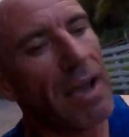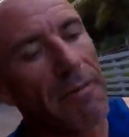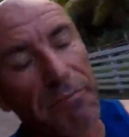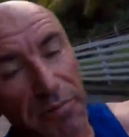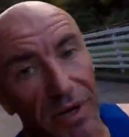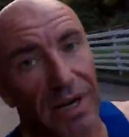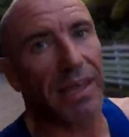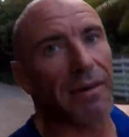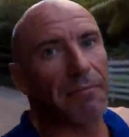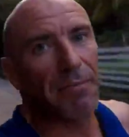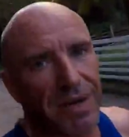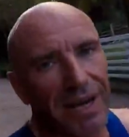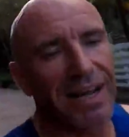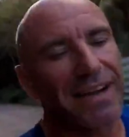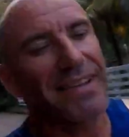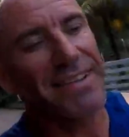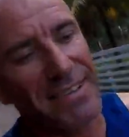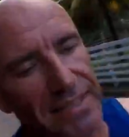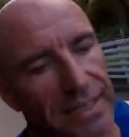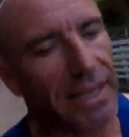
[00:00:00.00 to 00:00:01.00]
brilliant place
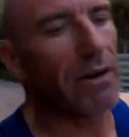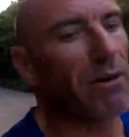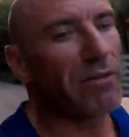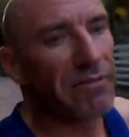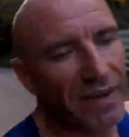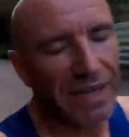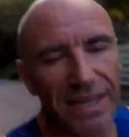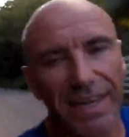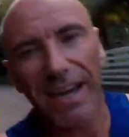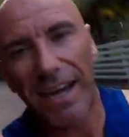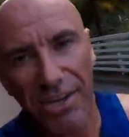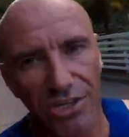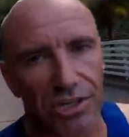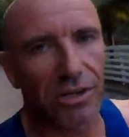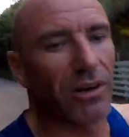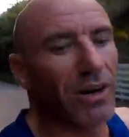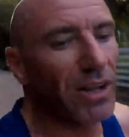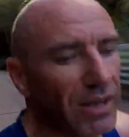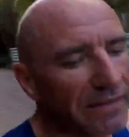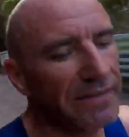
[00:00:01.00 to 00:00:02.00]
to go on vacation or
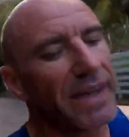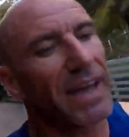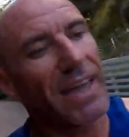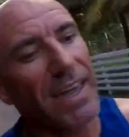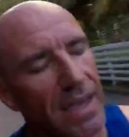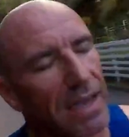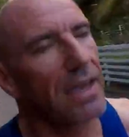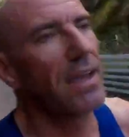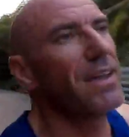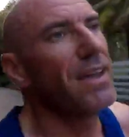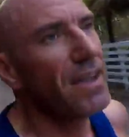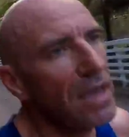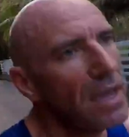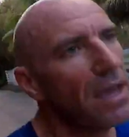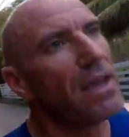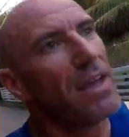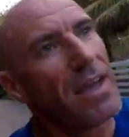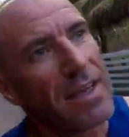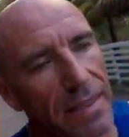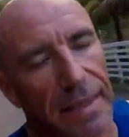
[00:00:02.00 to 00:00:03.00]
holiday,
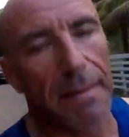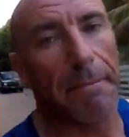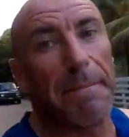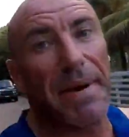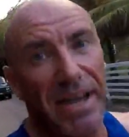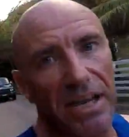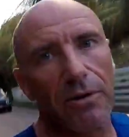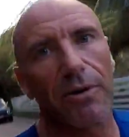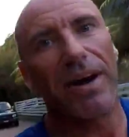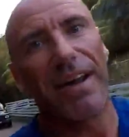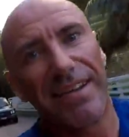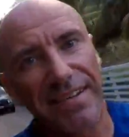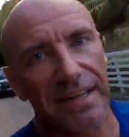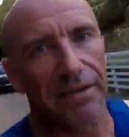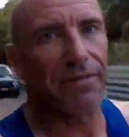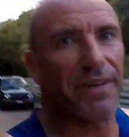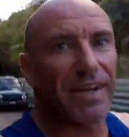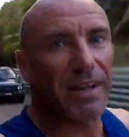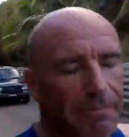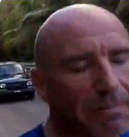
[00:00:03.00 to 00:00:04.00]
then Bequia is
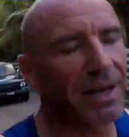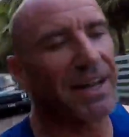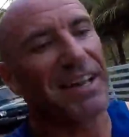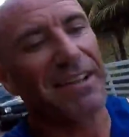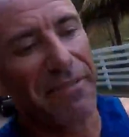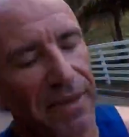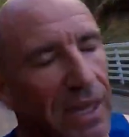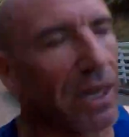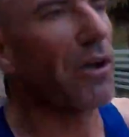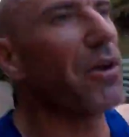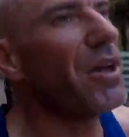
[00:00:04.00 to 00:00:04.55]
definitely the place for you.